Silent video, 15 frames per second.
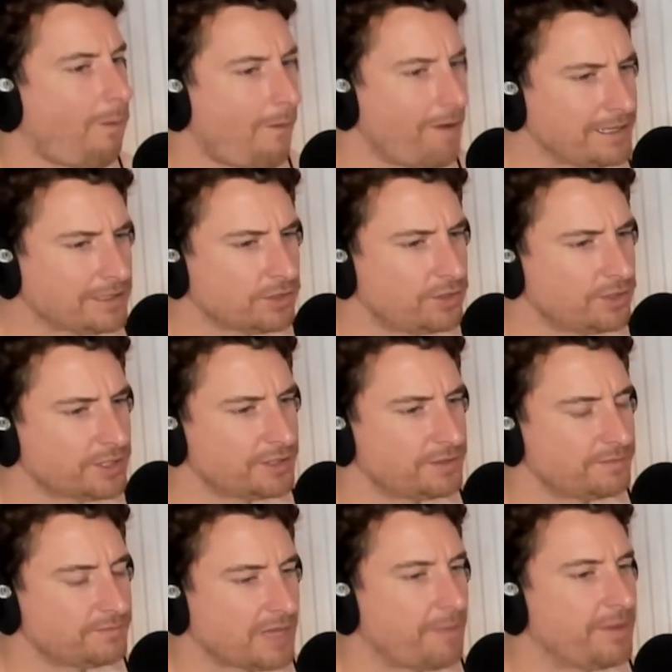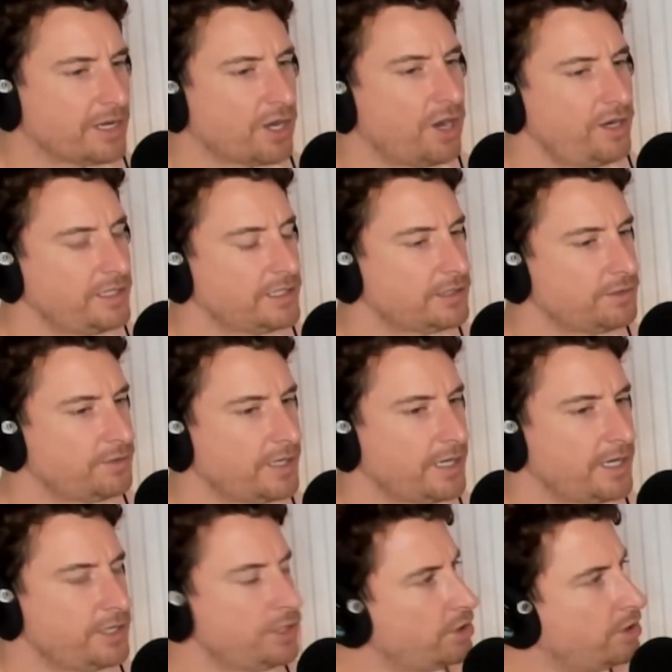that's awesome. I mean, Cody's still
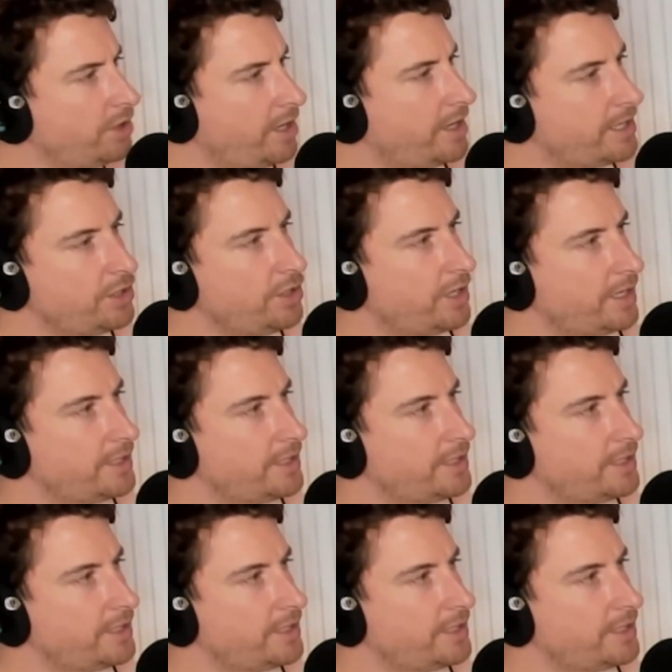there. You don't